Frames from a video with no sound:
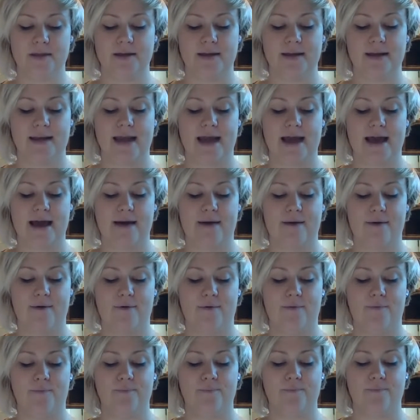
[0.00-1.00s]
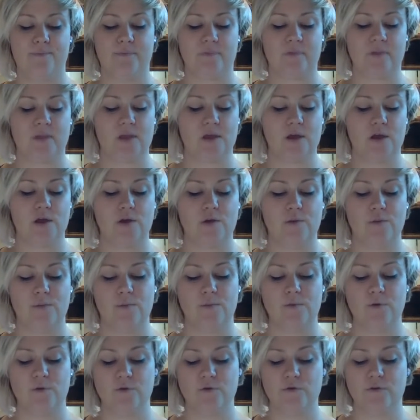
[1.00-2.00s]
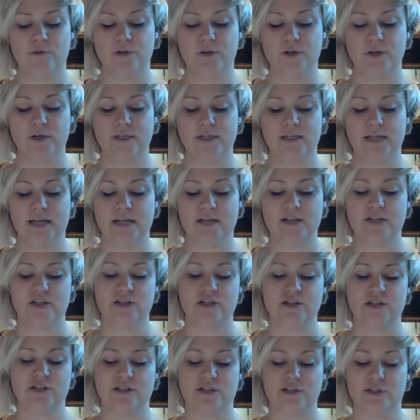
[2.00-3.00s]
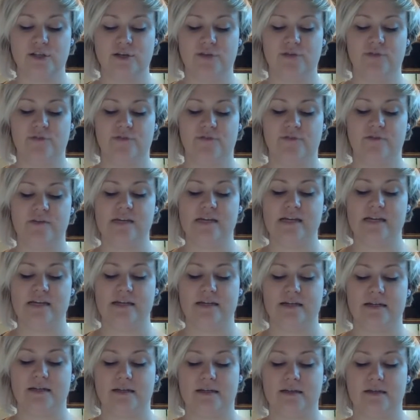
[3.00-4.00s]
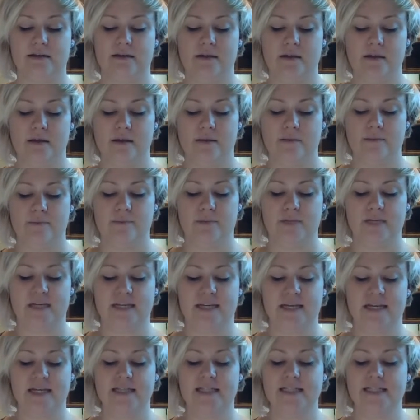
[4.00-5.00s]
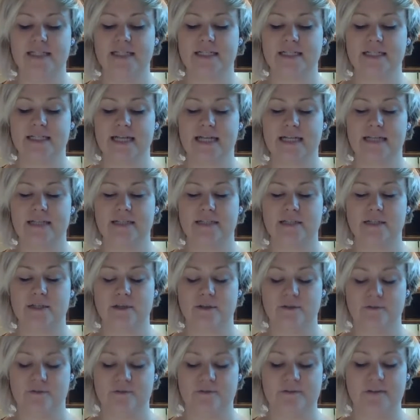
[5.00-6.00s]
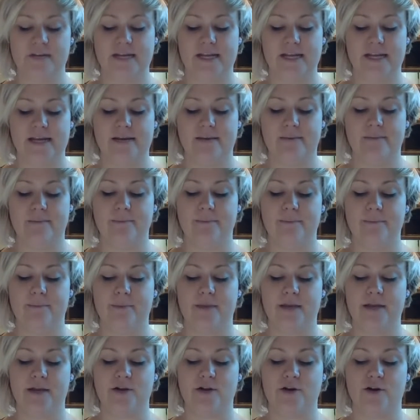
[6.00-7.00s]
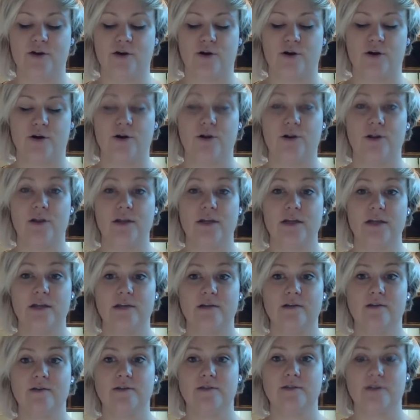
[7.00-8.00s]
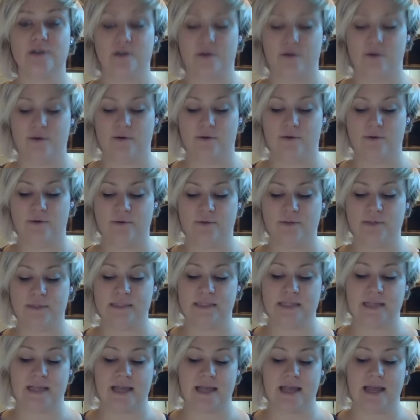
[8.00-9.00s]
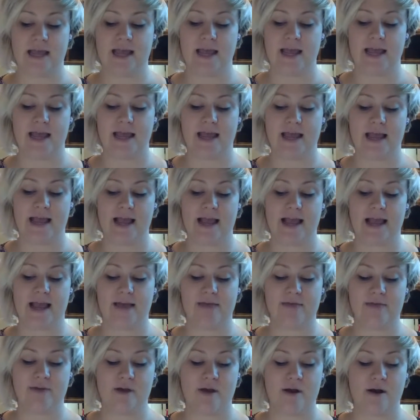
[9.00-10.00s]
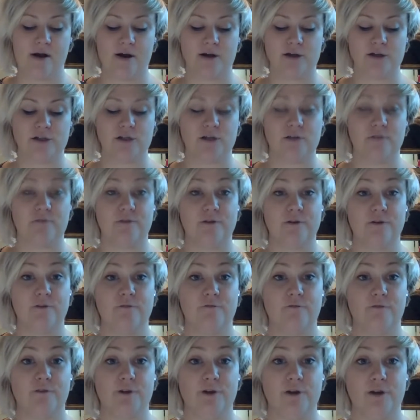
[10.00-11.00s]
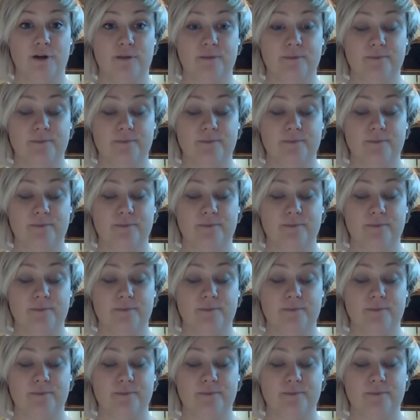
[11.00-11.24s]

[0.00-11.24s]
Now, move your attention to your feet. Begin to tense your feet by curling your toes and the arch of your foot.